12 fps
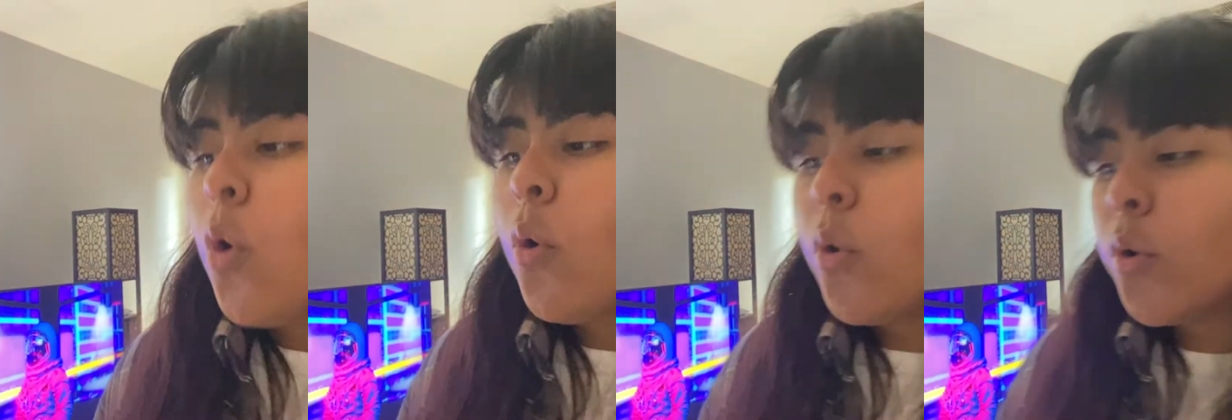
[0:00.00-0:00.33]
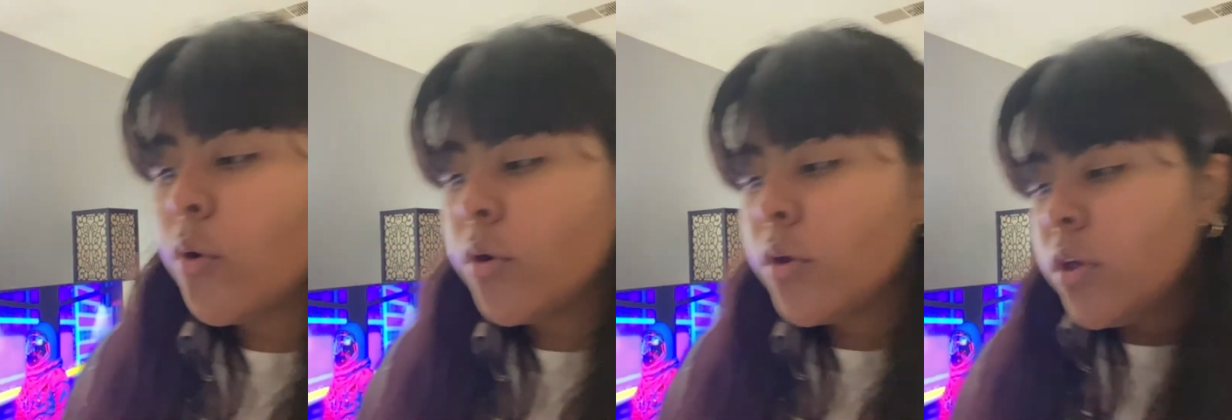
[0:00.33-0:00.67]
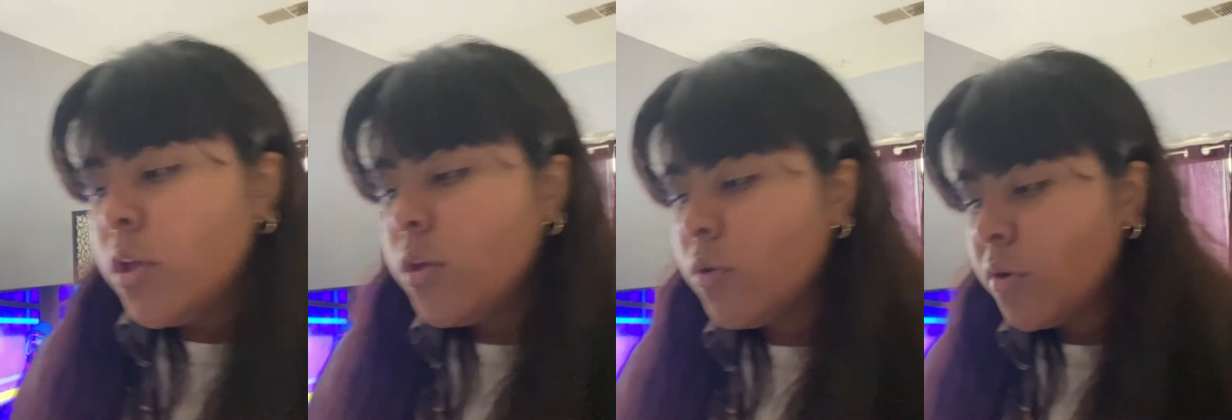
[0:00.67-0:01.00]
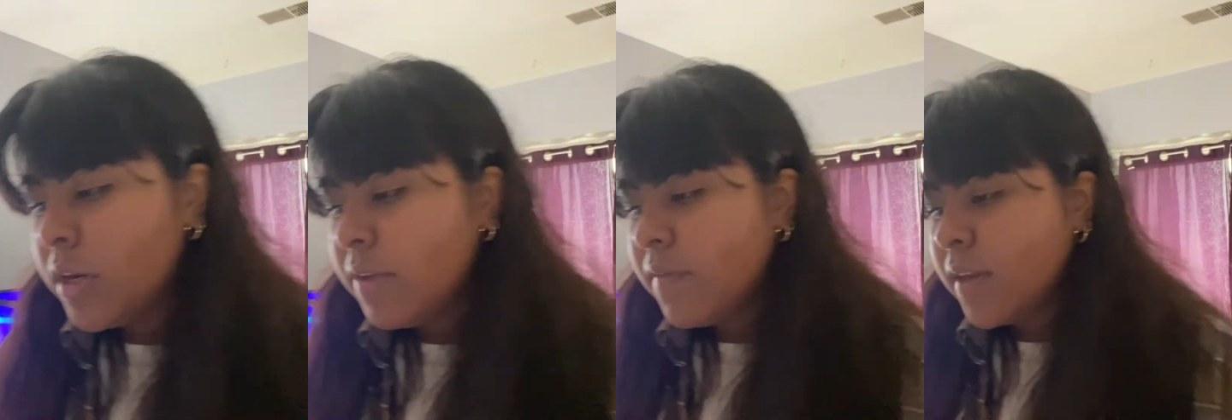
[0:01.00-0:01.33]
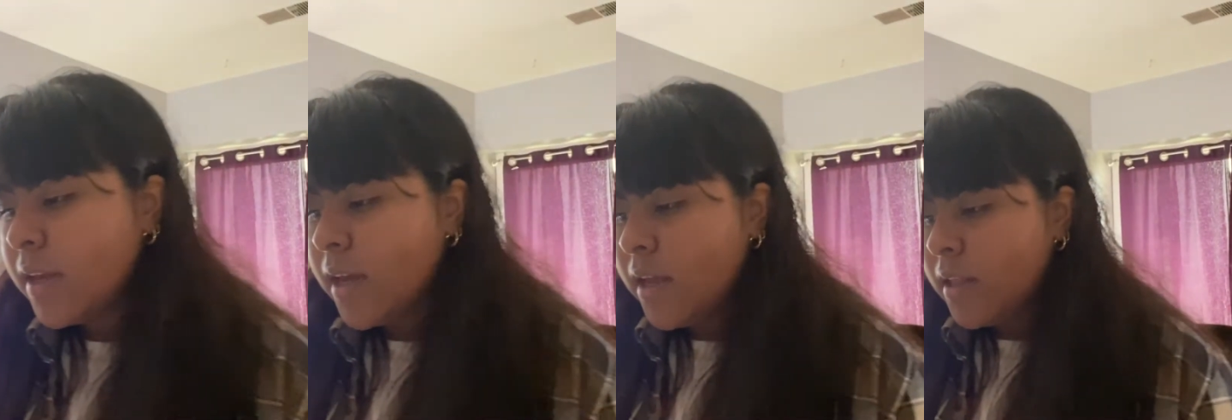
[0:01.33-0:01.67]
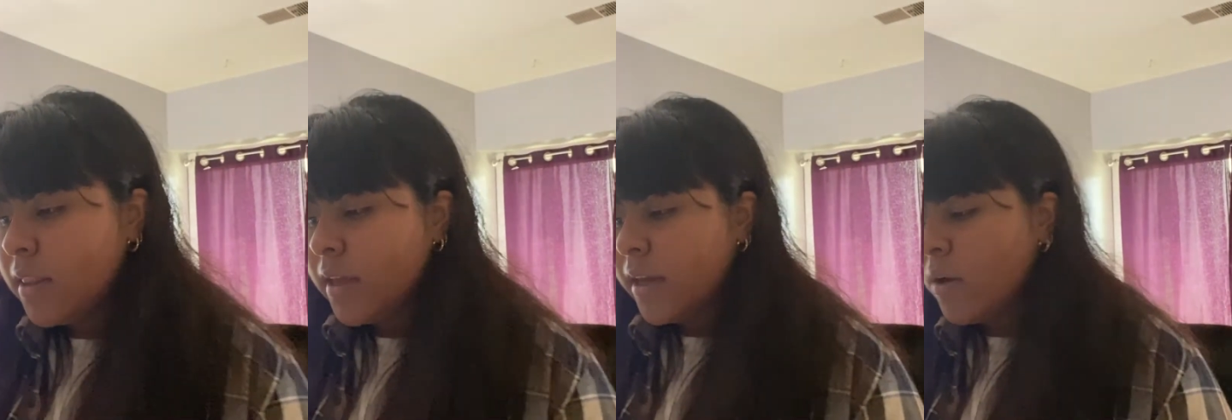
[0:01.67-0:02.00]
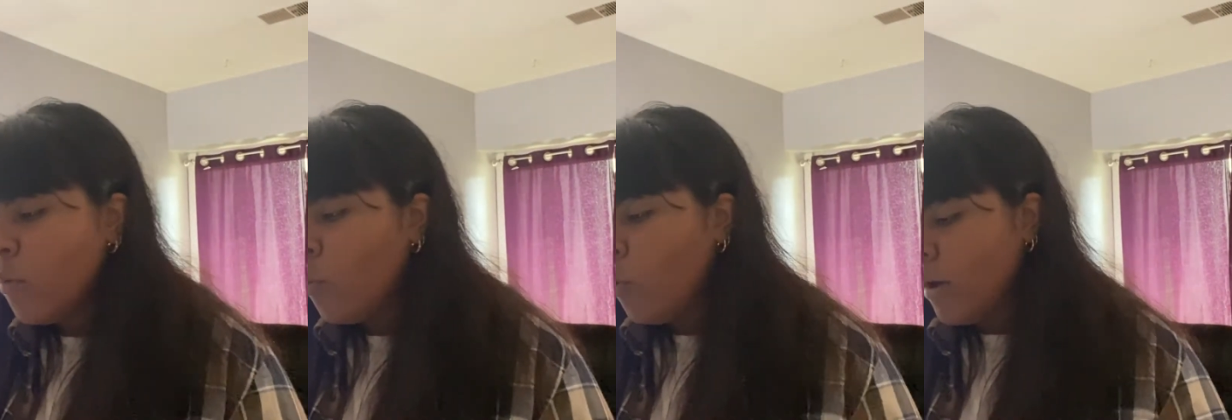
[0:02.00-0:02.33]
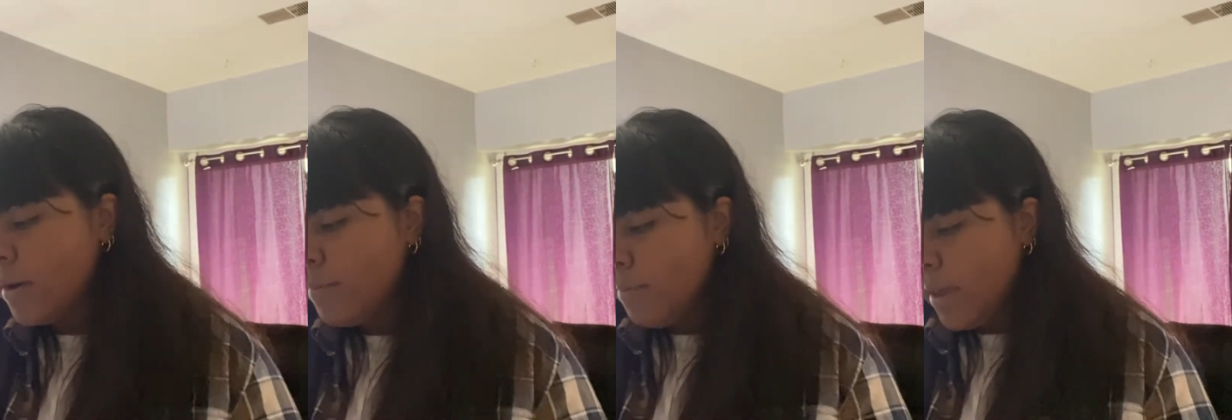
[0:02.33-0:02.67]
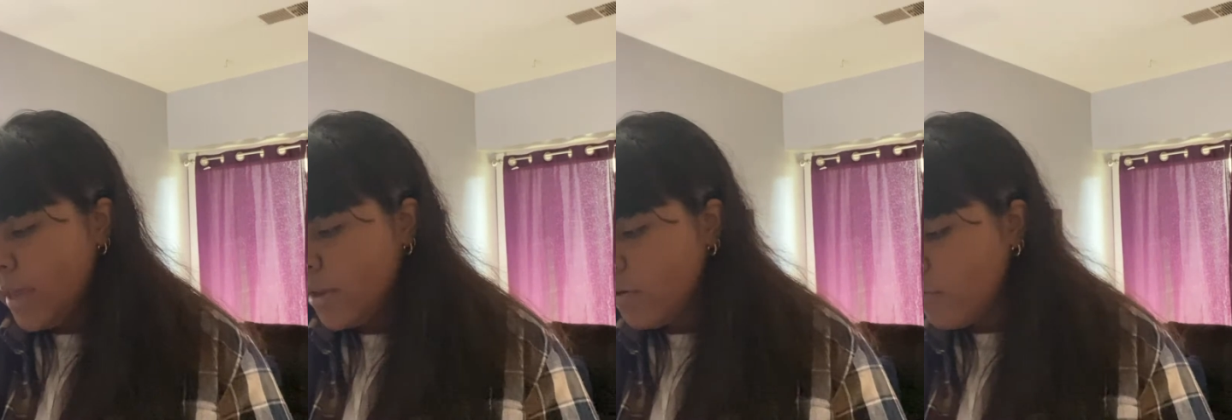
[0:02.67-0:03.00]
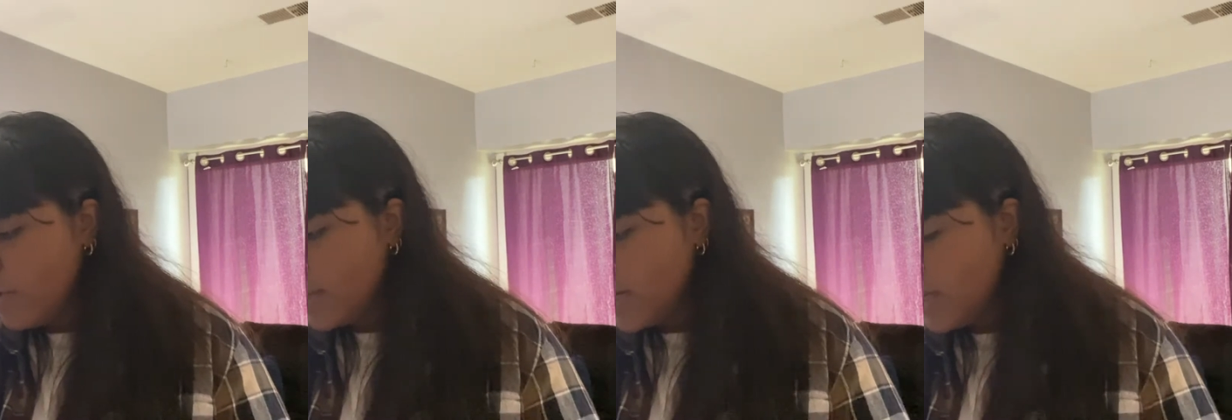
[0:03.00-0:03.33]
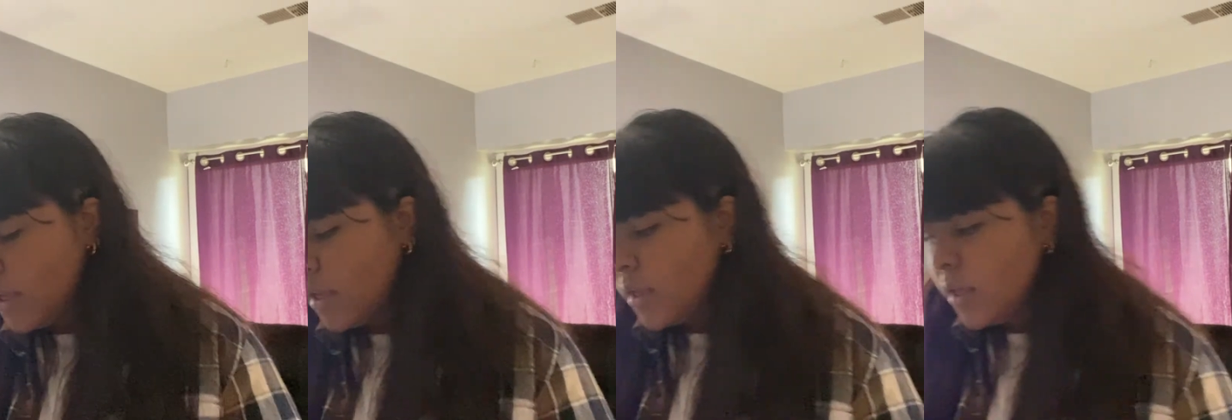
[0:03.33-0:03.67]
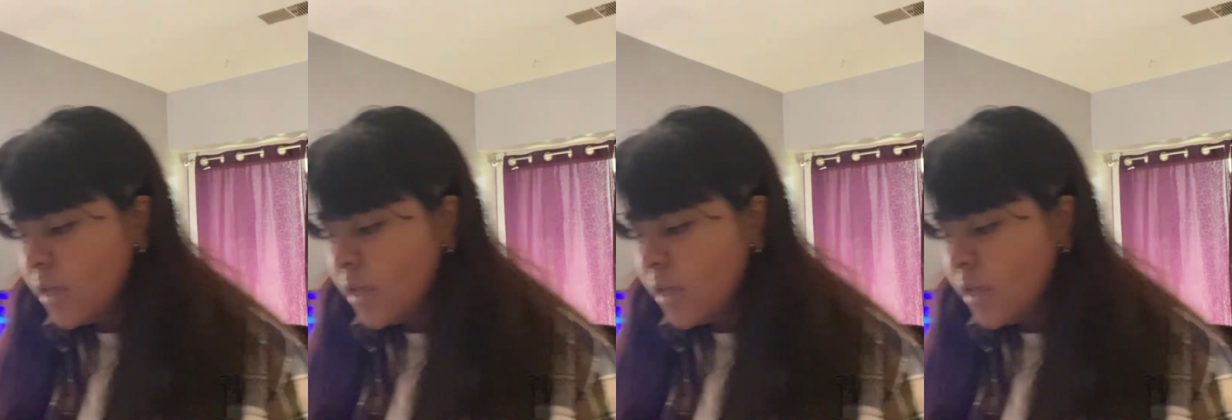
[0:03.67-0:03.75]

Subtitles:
or you could even get like one made already.